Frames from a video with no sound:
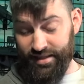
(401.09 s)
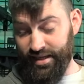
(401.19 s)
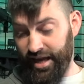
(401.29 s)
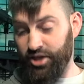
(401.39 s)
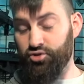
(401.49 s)
It's
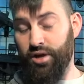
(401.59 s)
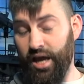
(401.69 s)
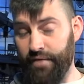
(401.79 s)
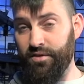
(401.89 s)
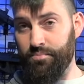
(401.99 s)
an extra
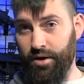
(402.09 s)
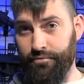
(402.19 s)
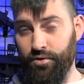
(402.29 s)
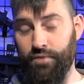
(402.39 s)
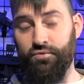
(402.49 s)
heavy
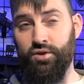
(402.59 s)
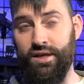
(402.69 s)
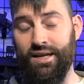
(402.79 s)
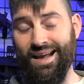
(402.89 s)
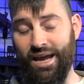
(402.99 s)
buffer, and if you
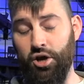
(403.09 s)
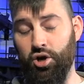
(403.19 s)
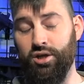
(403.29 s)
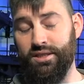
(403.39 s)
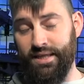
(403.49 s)
get an
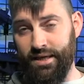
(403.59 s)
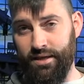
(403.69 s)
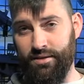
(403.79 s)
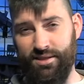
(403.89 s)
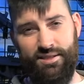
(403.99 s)

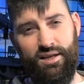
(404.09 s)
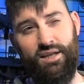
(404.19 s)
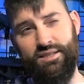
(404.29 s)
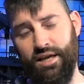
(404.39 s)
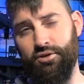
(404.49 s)
AR-10, this is
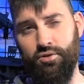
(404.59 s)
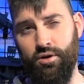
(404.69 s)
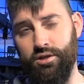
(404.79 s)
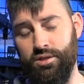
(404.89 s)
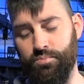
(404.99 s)
not standard
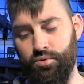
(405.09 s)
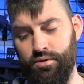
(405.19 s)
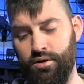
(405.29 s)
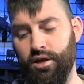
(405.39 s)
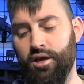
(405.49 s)
across the
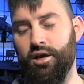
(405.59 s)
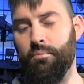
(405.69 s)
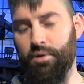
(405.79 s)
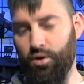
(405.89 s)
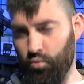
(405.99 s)
board,
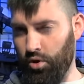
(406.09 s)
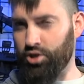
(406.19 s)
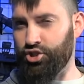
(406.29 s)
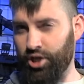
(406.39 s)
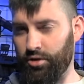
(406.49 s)
but it
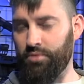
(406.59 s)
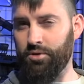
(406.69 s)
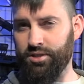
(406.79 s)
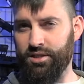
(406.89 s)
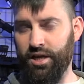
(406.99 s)
works generally
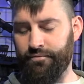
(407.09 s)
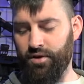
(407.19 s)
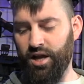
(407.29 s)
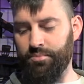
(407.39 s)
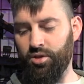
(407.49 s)
most of the time for
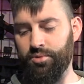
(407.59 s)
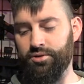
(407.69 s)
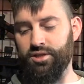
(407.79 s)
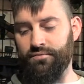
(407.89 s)
9 millimeters.